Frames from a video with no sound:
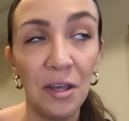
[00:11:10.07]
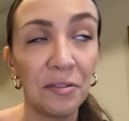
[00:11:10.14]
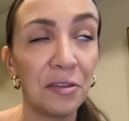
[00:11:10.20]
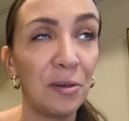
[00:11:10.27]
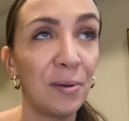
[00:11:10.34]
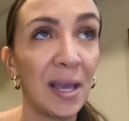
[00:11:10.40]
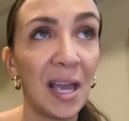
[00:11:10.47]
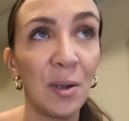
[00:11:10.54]

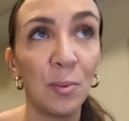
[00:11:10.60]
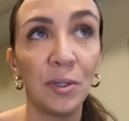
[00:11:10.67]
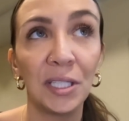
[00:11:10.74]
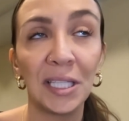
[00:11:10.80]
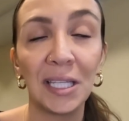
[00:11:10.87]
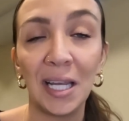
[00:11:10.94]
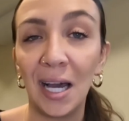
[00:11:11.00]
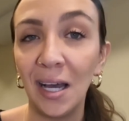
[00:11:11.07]
The UK will
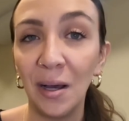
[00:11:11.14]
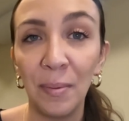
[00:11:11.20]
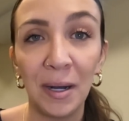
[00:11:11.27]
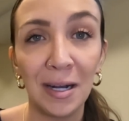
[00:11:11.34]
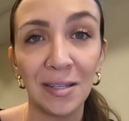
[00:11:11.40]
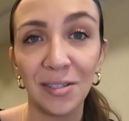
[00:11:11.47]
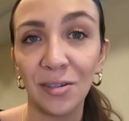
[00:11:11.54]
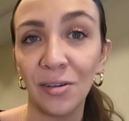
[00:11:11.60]
not
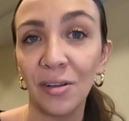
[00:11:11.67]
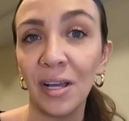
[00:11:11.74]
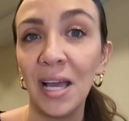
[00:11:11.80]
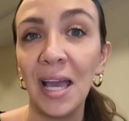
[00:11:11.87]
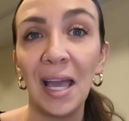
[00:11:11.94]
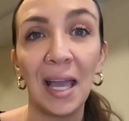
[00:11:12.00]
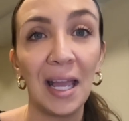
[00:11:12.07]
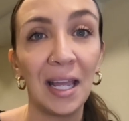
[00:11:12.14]
apostille
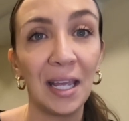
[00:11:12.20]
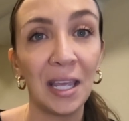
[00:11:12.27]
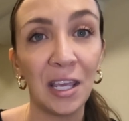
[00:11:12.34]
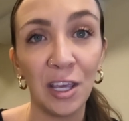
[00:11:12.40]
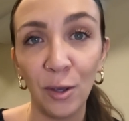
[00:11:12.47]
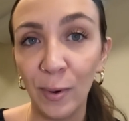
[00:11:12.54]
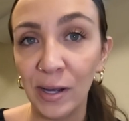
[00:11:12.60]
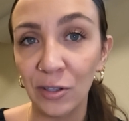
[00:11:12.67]
a
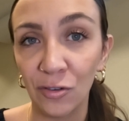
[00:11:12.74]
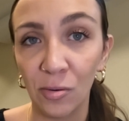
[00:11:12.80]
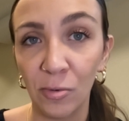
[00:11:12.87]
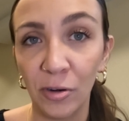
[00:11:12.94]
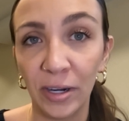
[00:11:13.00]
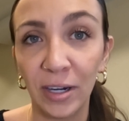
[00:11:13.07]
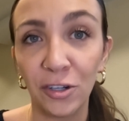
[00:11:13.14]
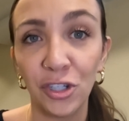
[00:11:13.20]
US
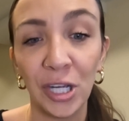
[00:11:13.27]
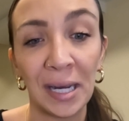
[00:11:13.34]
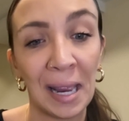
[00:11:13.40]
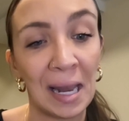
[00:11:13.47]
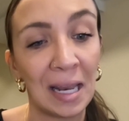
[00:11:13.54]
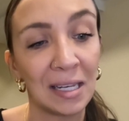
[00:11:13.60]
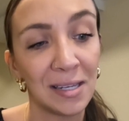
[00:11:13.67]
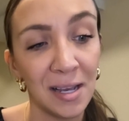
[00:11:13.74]
criminal record check,
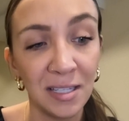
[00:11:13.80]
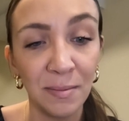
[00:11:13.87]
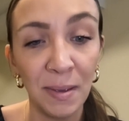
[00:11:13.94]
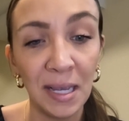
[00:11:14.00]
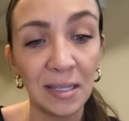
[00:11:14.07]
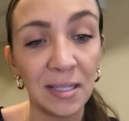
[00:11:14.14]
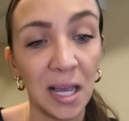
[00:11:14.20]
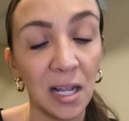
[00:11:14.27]
and it does
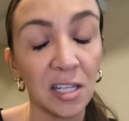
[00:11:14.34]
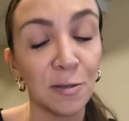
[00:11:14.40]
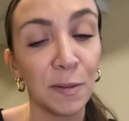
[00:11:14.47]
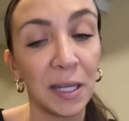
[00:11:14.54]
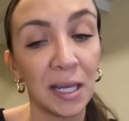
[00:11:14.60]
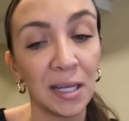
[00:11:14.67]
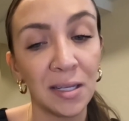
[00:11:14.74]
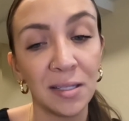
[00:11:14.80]
make sense
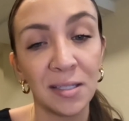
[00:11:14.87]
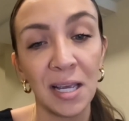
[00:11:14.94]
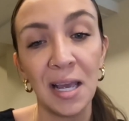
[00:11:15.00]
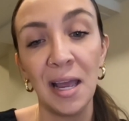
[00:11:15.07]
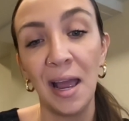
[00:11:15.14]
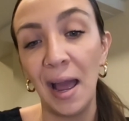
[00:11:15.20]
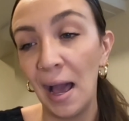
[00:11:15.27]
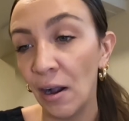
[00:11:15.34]
because
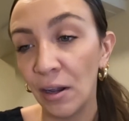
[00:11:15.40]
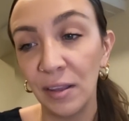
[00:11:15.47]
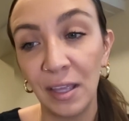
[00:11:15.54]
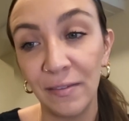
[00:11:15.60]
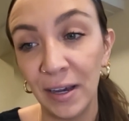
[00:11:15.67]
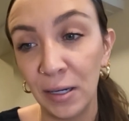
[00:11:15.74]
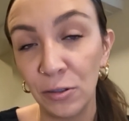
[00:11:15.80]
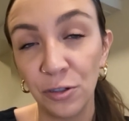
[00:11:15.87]
how can they
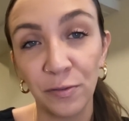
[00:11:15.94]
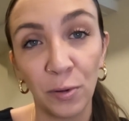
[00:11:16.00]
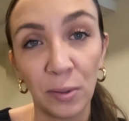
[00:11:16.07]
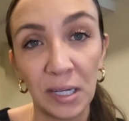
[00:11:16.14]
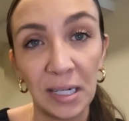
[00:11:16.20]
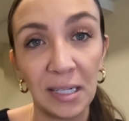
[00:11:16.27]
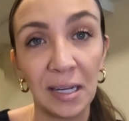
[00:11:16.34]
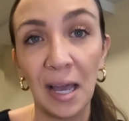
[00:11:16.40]
vouch
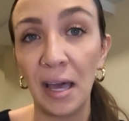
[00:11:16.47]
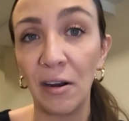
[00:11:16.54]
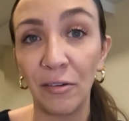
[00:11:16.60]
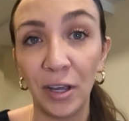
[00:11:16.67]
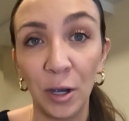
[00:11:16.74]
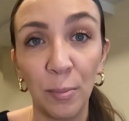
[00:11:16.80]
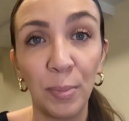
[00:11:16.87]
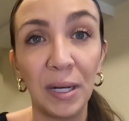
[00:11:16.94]
for it? I don't
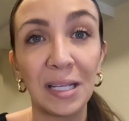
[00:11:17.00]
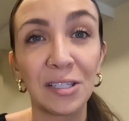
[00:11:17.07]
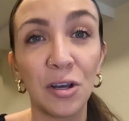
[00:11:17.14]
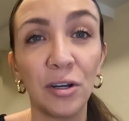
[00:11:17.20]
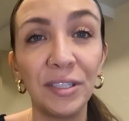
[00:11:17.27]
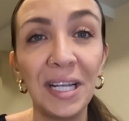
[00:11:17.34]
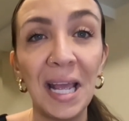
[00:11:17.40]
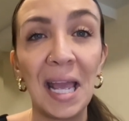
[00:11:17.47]
know. But it's
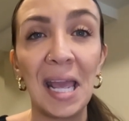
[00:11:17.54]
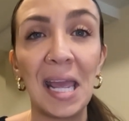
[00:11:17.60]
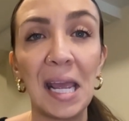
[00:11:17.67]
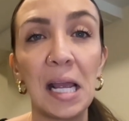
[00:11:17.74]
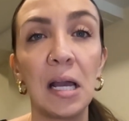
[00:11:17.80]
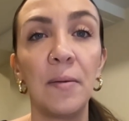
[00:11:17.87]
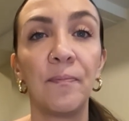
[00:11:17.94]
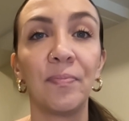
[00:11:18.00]
called a
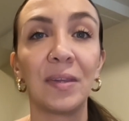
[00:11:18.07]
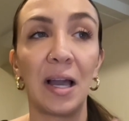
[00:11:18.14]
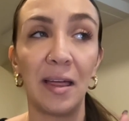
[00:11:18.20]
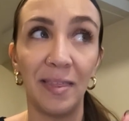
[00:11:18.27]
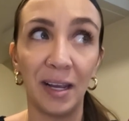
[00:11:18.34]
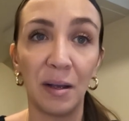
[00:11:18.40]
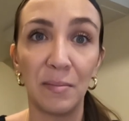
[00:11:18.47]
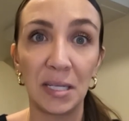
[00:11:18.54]
Hague, I
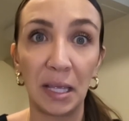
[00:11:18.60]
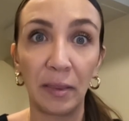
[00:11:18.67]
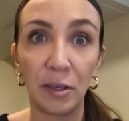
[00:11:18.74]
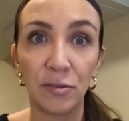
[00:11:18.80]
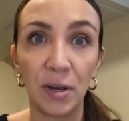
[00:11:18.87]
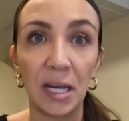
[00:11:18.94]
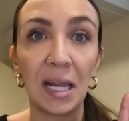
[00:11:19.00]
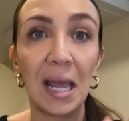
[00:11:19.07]
think I'm saying
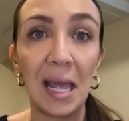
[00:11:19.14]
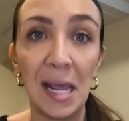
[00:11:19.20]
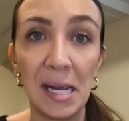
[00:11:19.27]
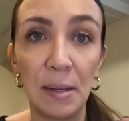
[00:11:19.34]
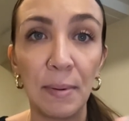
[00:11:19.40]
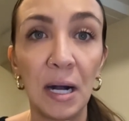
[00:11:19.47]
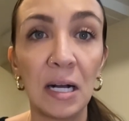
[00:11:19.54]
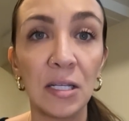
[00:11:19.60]
this right,
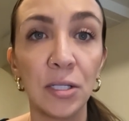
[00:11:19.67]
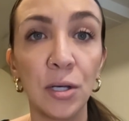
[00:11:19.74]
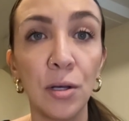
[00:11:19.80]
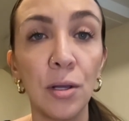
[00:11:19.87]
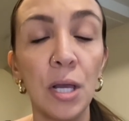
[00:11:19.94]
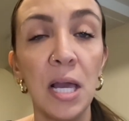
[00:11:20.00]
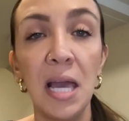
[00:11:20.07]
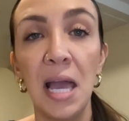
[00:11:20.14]
Hague
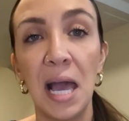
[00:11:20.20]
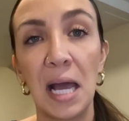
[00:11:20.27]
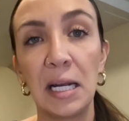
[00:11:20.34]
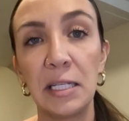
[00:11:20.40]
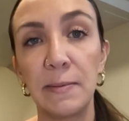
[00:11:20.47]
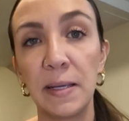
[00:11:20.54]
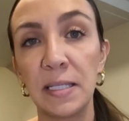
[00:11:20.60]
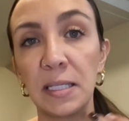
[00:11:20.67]
apostille, and
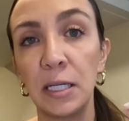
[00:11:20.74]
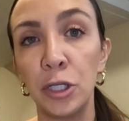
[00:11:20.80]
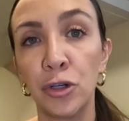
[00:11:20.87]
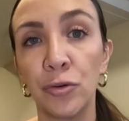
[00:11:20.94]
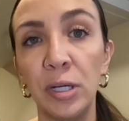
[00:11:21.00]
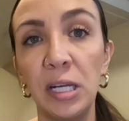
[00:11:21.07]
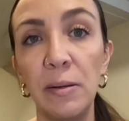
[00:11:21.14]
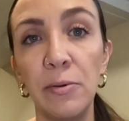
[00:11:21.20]
it's basically a
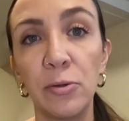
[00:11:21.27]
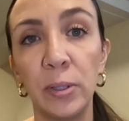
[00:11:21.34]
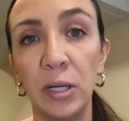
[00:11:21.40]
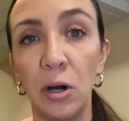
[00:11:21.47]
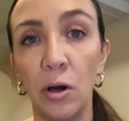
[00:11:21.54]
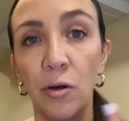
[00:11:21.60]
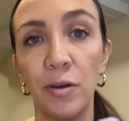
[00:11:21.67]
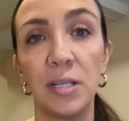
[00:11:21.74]
treaty between
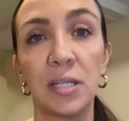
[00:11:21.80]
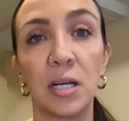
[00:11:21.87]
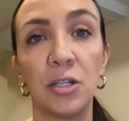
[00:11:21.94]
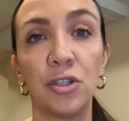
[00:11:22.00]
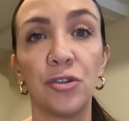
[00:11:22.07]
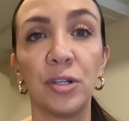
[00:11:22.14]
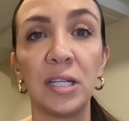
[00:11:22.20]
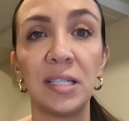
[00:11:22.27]
all these
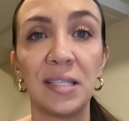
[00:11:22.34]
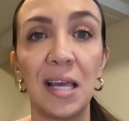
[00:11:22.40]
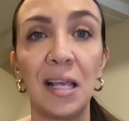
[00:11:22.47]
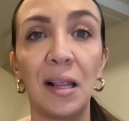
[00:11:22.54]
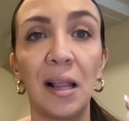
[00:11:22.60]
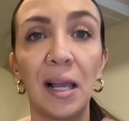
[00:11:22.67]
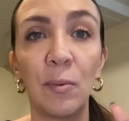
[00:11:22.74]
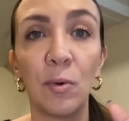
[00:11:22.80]
countries saying
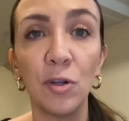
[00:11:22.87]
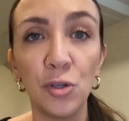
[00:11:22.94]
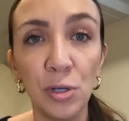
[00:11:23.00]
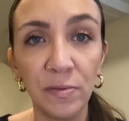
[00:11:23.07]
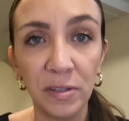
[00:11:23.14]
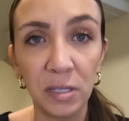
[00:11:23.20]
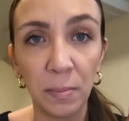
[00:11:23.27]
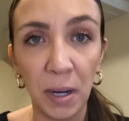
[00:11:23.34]
that, like, once you have
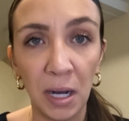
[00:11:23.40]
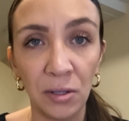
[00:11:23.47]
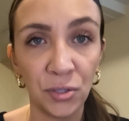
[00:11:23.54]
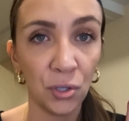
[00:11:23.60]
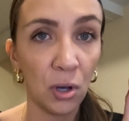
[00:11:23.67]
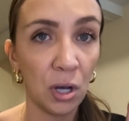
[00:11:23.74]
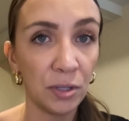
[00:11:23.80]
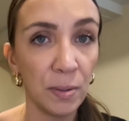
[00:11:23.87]
this
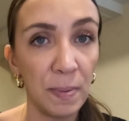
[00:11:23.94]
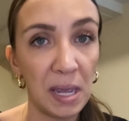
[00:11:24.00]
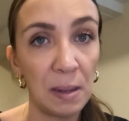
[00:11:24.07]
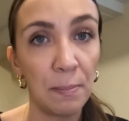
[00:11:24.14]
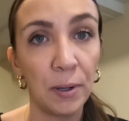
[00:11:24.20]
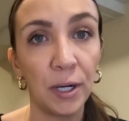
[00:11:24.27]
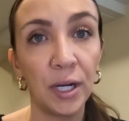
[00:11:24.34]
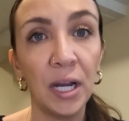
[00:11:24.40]
apostille on the
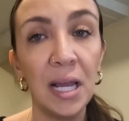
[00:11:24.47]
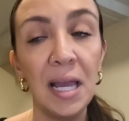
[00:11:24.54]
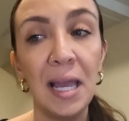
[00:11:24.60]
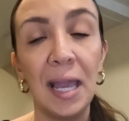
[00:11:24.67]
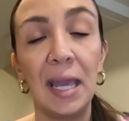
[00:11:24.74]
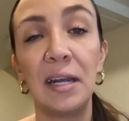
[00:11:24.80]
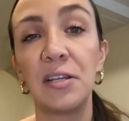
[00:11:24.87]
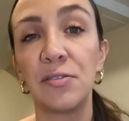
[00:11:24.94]
paper,
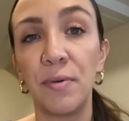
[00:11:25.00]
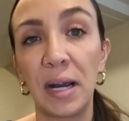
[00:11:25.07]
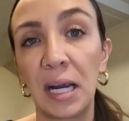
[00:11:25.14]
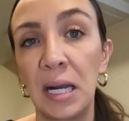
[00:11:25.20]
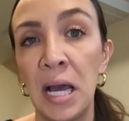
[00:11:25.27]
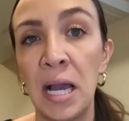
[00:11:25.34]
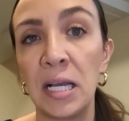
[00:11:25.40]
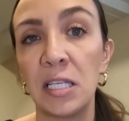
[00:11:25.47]
it is
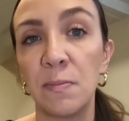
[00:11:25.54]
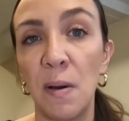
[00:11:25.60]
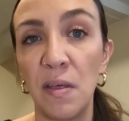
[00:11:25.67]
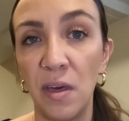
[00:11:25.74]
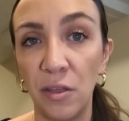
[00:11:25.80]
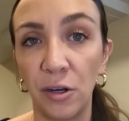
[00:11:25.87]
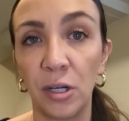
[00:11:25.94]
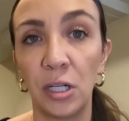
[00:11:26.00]
recognized by the
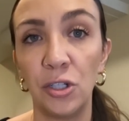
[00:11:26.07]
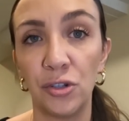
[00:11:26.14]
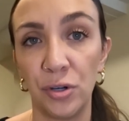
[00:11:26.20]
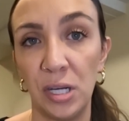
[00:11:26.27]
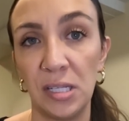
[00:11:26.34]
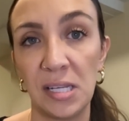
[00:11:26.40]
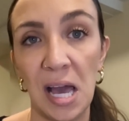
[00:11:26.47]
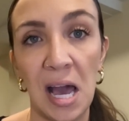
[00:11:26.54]
other
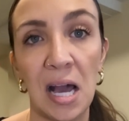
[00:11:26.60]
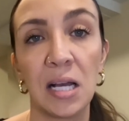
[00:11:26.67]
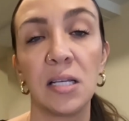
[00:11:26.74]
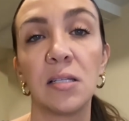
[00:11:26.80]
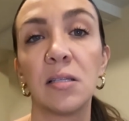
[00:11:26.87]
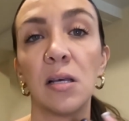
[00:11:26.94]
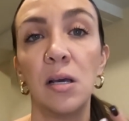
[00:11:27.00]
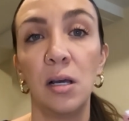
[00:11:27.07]
countries as